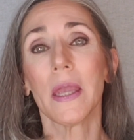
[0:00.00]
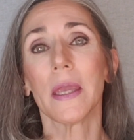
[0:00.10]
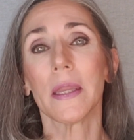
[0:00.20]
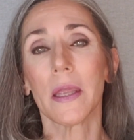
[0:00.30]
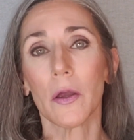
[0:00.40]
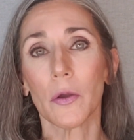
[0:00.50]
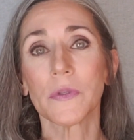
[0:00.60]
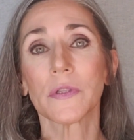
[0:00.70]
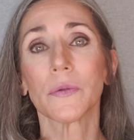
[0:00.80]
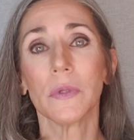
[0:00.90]
It
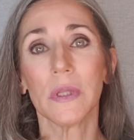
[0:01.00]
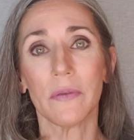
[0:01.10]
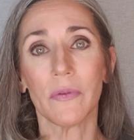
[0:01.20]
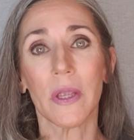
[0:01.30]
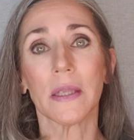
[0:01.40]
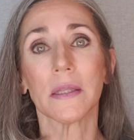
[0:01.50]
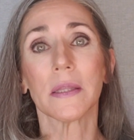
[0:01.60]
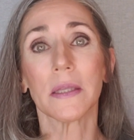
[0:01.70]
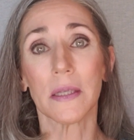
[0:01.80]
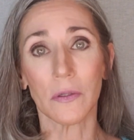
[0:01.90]
helps to alleviate
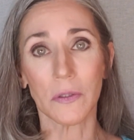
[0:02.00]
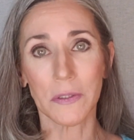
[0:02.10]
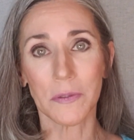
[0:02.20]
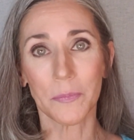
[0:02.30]
the guilt.